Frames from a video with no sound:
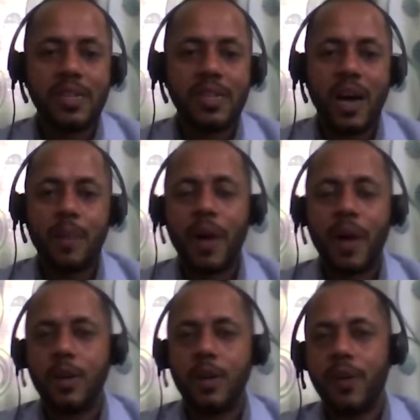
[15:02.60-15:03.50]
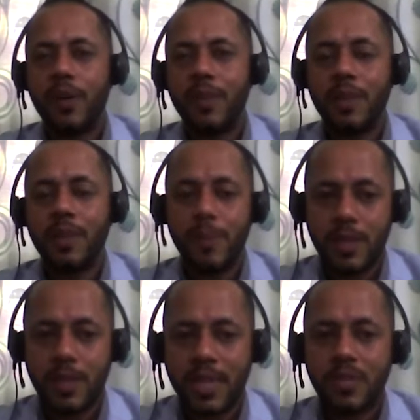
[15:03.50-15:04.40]
are a part of our computer
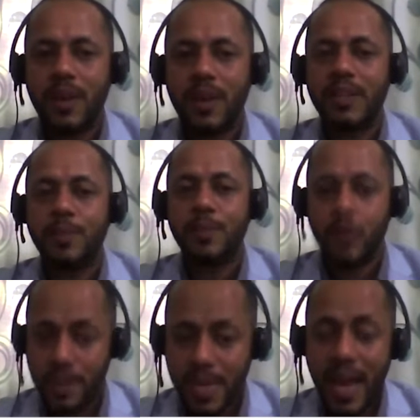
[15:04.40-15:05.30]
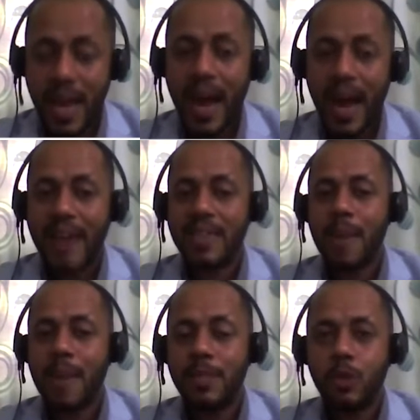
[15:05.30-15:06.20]
science related programs, and it
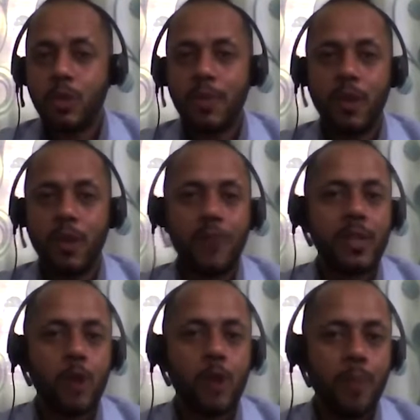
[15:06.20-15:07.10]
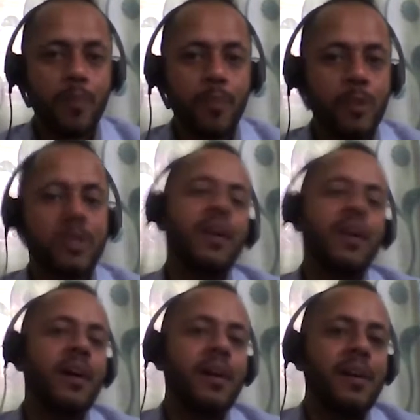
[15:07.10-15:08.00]
happens to be one of the top most
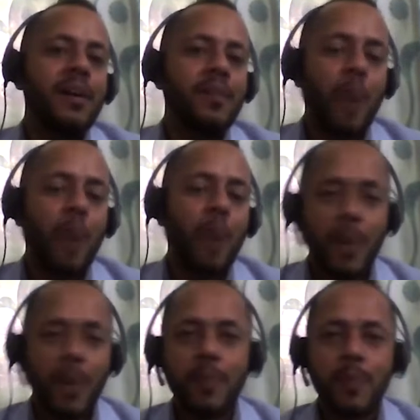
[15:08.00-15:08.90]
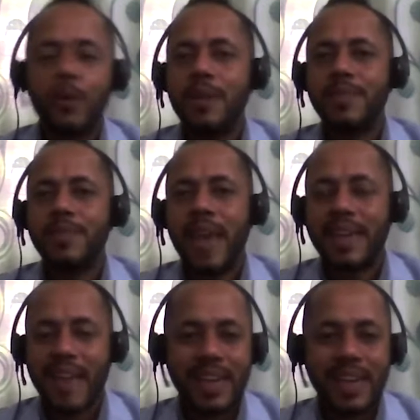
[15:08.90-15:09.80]
popular programs at
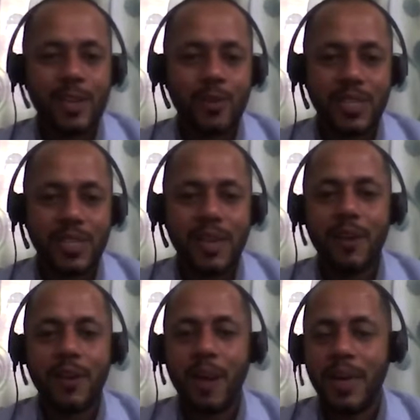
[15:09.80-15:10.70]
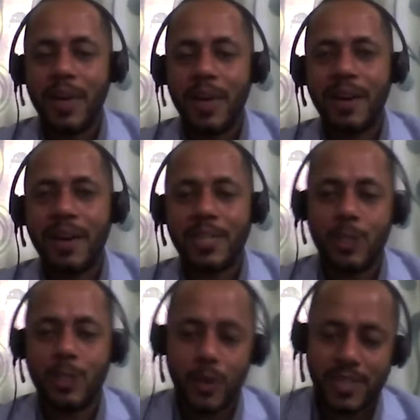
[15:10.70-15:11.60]
Acadia University among international
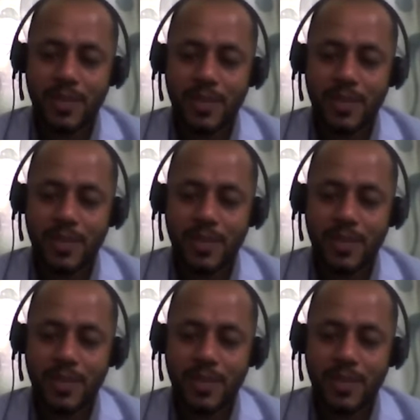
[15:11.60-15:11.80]
students.